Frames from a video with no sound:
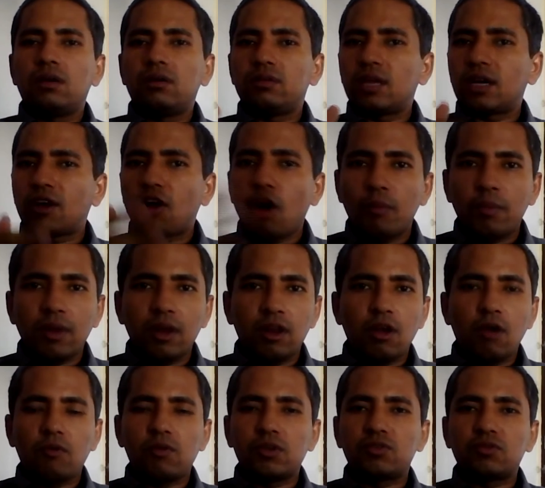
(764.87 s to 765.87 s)
the common
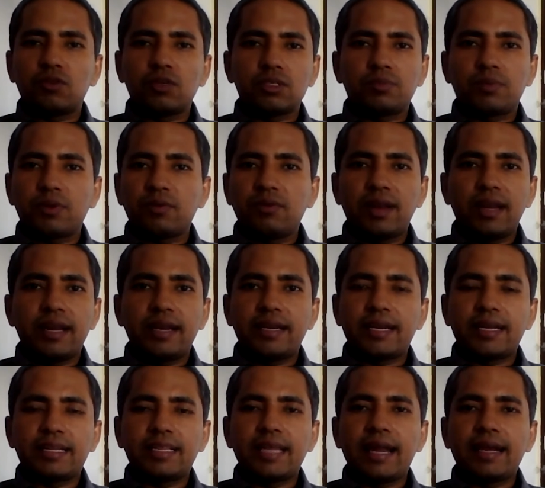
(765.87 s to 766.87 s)
law which was prevalent
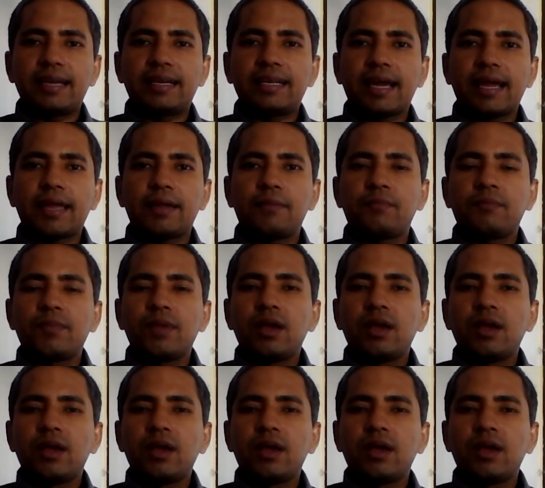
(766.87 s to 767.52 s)
at that time,